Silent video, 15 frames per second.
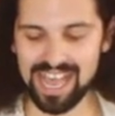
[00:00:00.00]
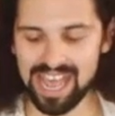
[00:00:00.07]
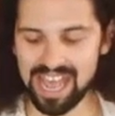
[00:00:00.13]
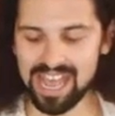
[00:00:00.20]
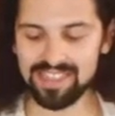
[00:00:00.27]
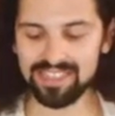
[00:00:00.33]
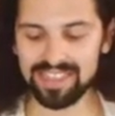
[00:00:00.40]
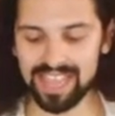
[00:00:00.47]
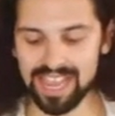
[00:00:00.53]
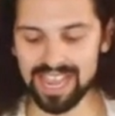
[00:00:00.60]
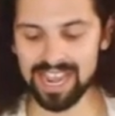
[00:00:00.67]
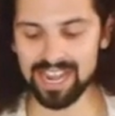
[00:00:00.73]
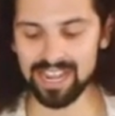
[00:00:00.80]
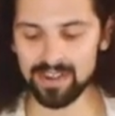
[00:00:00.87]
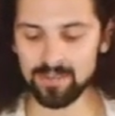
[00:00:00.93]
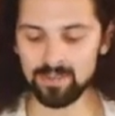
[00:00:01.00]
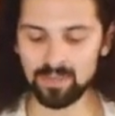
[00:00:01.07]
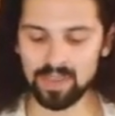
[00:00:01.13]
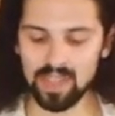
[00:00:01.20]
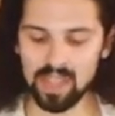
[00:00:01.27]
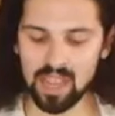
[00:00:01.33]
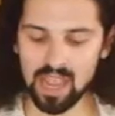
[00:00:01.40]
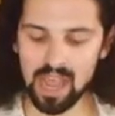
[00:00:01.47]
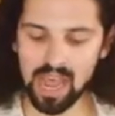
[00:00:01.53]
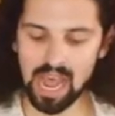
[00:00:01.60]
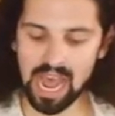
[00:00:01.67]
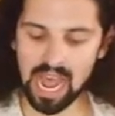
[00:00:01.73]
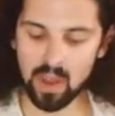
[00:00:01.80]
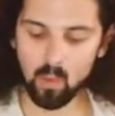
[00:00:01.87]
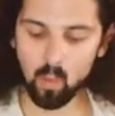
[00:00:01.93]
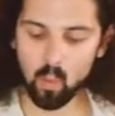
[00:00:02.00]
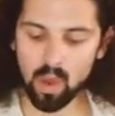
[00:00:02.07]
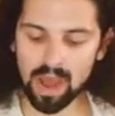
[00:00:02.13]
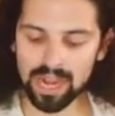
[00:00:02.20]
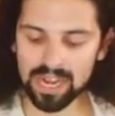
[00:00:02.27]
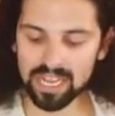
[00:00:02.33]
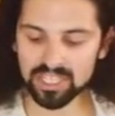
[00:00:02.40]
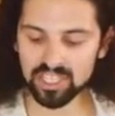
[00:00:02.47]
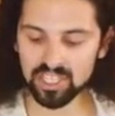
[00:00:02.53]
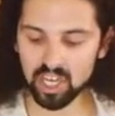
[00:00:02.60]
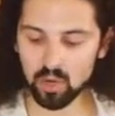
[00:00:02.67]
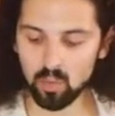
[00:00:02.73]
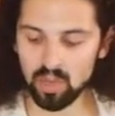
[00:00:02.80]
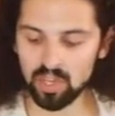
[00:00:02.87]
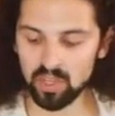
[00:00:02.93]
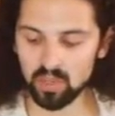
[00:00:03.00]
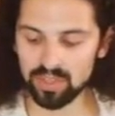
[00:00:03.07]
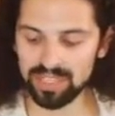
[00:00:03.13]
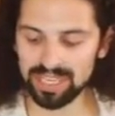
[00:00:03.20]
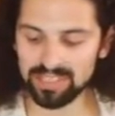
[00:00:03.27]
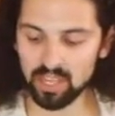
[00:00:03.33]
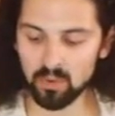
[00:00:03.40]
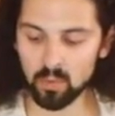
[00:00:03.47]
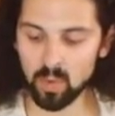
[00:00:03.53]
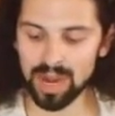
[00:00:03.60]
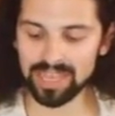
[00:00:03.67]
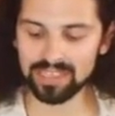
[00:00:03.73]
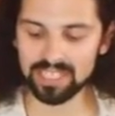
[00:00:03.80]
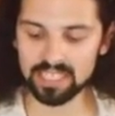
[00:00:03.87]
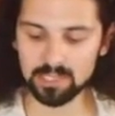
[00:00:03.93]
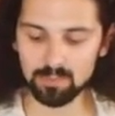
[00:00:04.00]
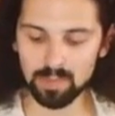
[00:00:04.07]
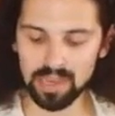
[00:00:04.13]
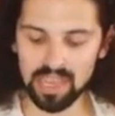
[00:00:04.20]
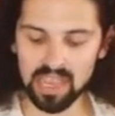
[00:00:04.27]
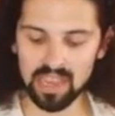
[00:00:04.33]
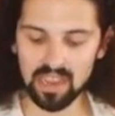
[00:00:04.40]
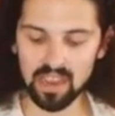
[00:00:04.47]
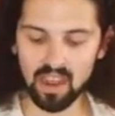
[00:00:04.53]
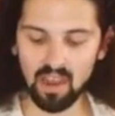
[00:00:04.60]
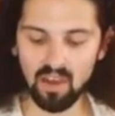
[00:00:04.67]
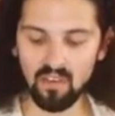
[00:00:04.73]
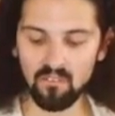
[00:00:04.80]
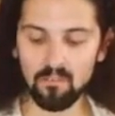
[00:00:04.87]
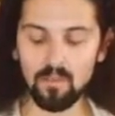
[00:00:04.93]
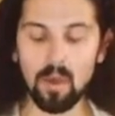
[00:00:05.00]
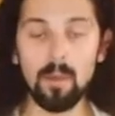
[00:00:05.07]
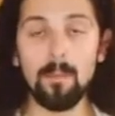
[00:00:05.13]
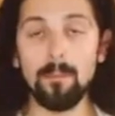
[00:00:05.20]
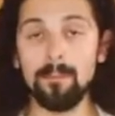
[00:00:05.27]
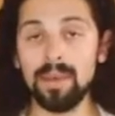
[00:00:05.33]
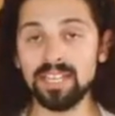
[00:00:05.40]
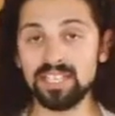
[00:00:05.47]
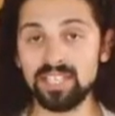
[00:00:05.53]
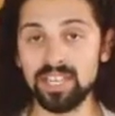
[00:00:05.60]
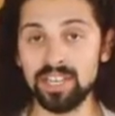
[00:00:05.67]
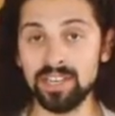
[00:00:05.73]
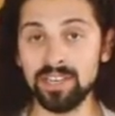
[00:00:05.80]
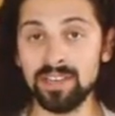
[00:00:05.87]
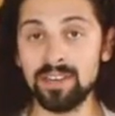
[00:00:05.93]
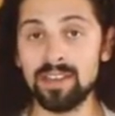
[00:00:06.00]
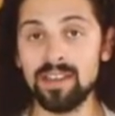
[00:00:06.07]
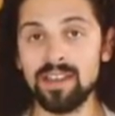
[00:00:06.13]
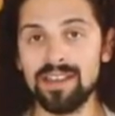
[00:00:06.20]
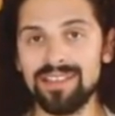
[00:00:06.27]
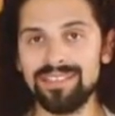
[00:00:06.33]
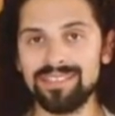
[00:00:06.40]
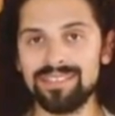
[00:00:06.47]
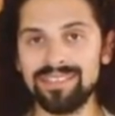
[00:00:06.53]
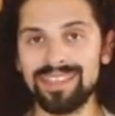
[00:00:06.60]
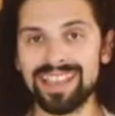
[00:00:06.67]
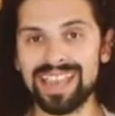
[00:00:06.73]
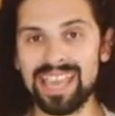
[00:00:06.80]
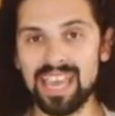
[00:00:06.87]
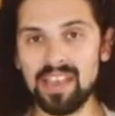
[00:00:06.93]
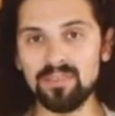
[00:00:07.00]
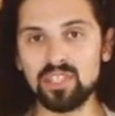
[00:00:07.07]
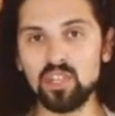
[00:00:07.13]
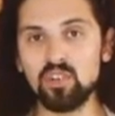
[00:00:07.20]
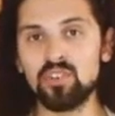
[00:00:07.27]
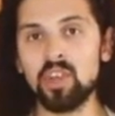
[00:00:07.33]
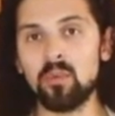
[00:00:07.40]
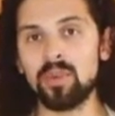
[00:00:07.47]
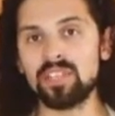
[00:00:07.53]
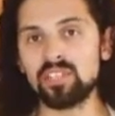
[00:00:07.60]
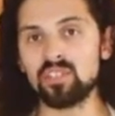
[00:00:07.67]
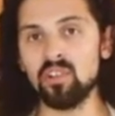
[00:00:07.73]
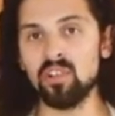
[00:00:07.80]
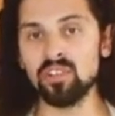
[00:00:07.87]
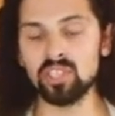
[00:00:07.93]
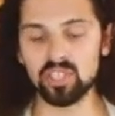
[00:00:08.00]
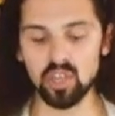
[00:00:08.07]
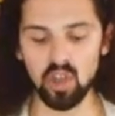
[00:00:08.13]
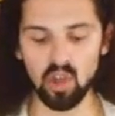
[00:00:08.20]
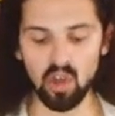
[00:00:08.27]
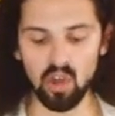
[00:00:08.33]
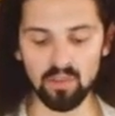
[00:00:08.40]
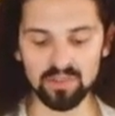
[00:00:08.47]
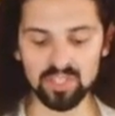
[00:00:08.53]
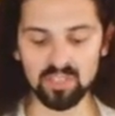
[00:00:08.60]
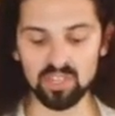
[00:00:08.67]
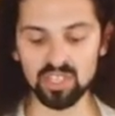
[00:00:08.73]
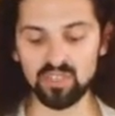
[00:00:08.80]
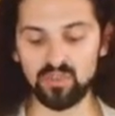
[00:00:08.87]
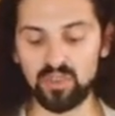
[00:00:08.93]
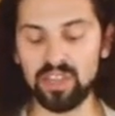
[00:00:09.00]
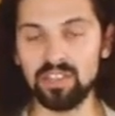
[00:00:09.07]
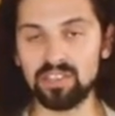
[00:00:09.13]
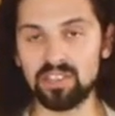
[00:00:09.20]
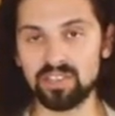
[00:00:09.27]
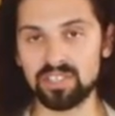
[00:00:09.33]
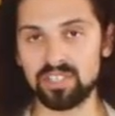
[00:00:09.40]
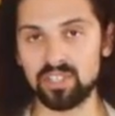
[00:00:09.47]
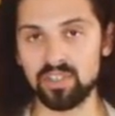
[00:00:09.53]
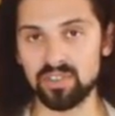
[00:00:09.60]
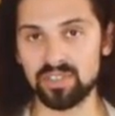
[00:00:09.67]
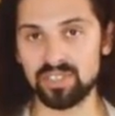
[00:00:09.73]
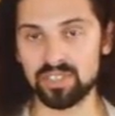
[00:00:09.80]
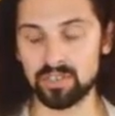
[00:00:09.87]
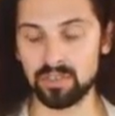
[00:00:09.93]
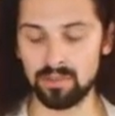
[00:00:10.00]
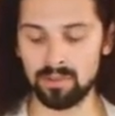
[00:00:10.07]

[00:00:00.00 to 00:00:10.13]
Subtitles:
And then I wanna share with you that the right display of machine gives you the results of such filters used.